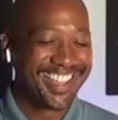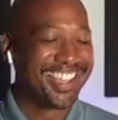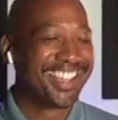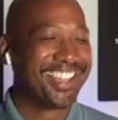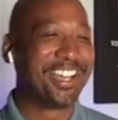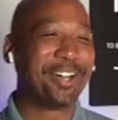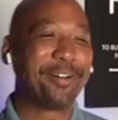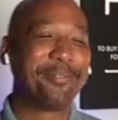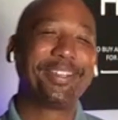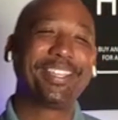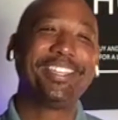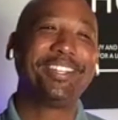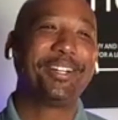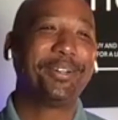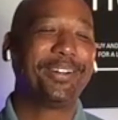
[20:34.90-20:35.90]
No, but
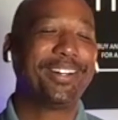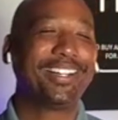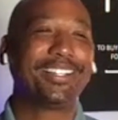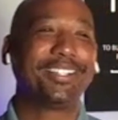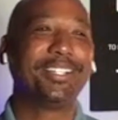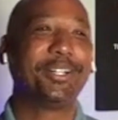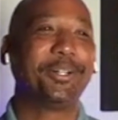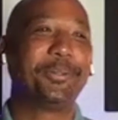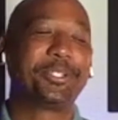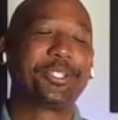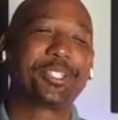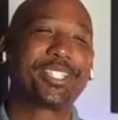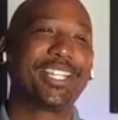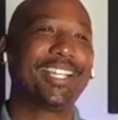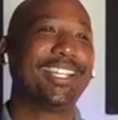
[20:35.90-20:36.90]
you know, no, what
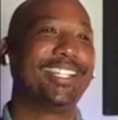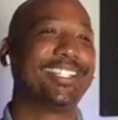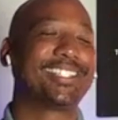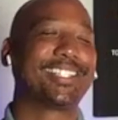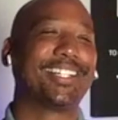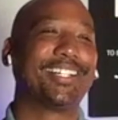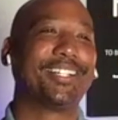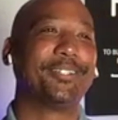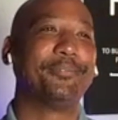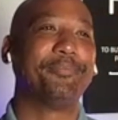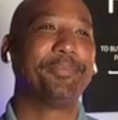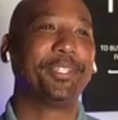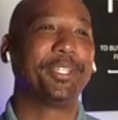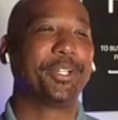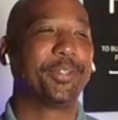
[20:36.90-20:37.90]
you're saying is,
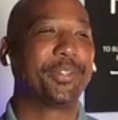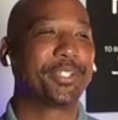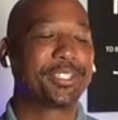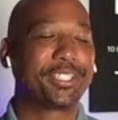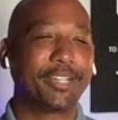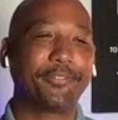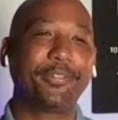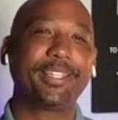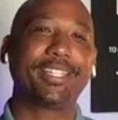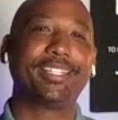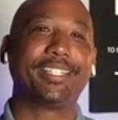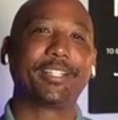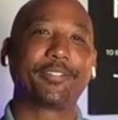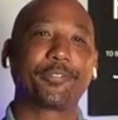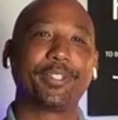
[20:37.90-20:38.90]
you know, there's definitely a
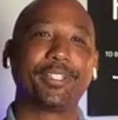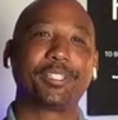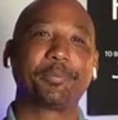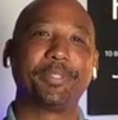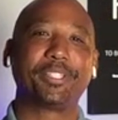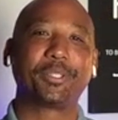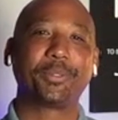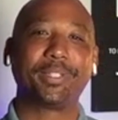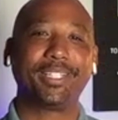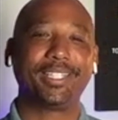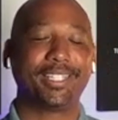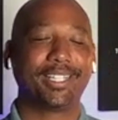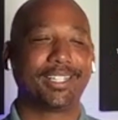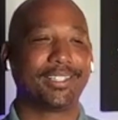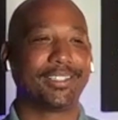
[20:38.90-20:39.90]
difference between,
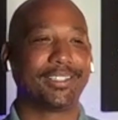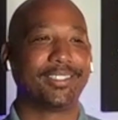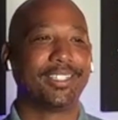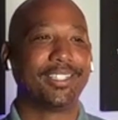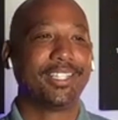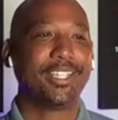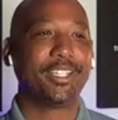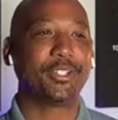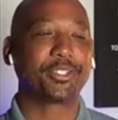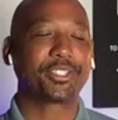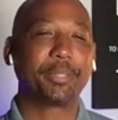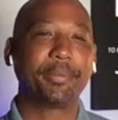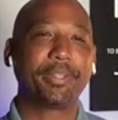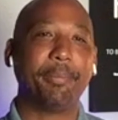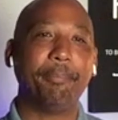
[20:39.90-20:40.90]
you know,
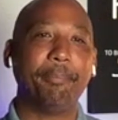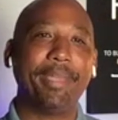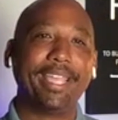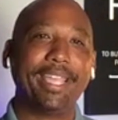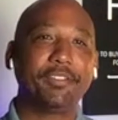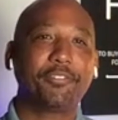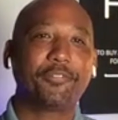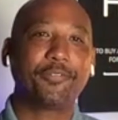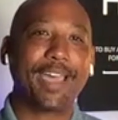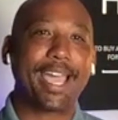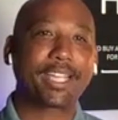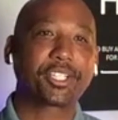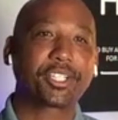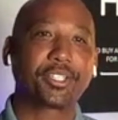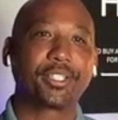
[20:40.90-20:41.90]
some of the
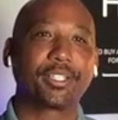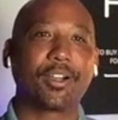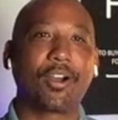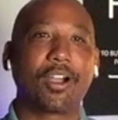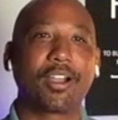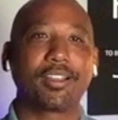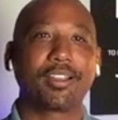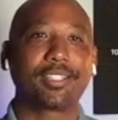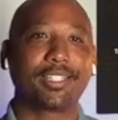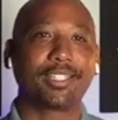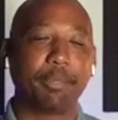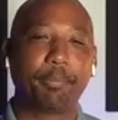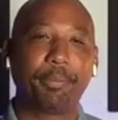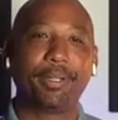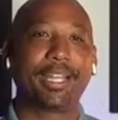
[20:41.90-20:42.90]
manufactured artists that
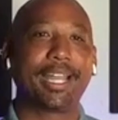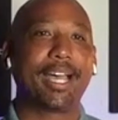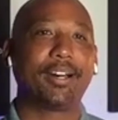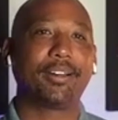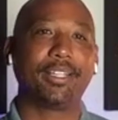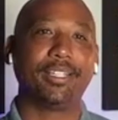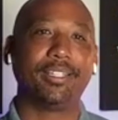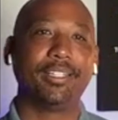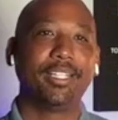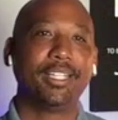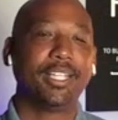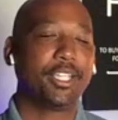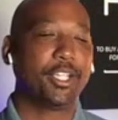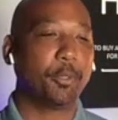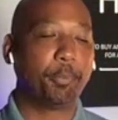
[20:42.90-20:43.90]
they put out and,
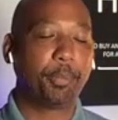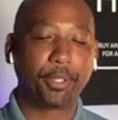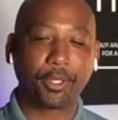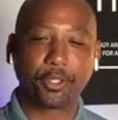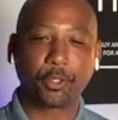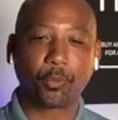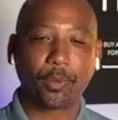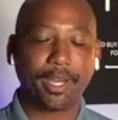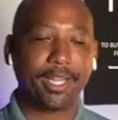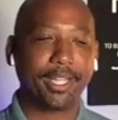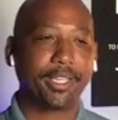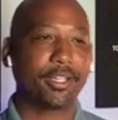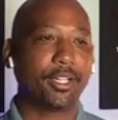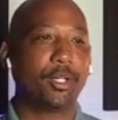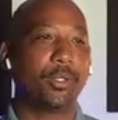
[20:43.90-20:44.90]
you know, put on the
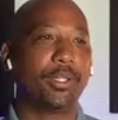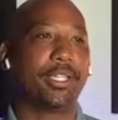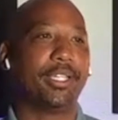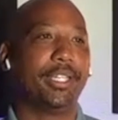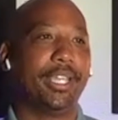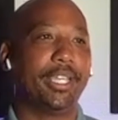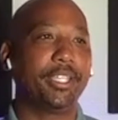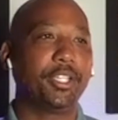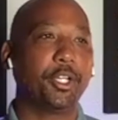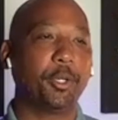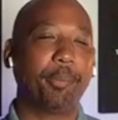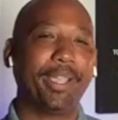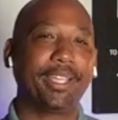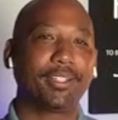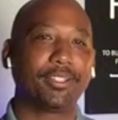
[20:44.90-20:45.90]
radio and you know,
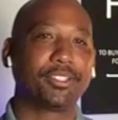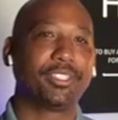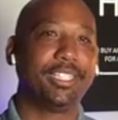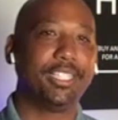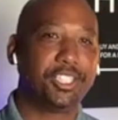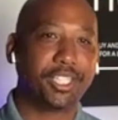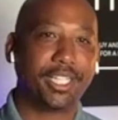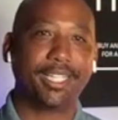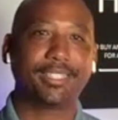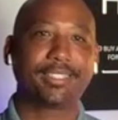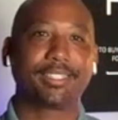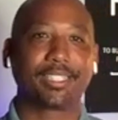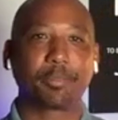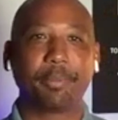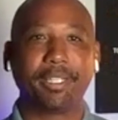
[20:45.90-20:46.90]
pay those DJs
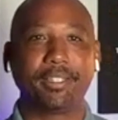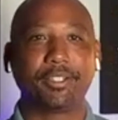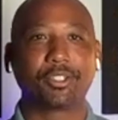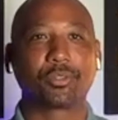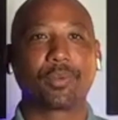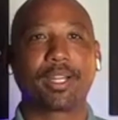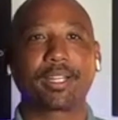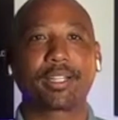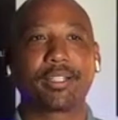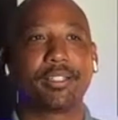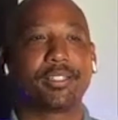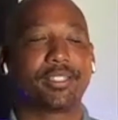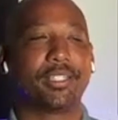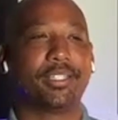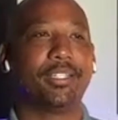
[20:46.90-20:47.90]
to spin those
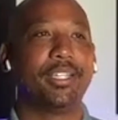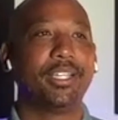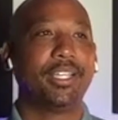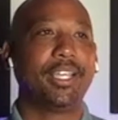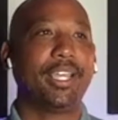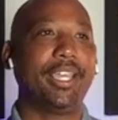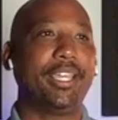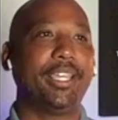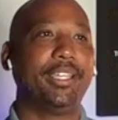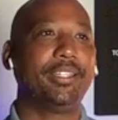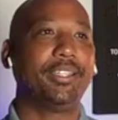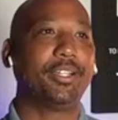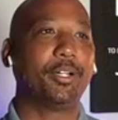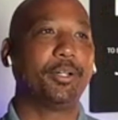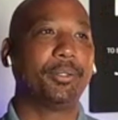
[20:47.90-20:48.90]
records and
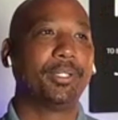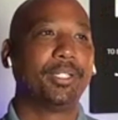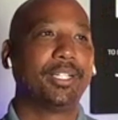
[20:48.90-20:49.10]
you know,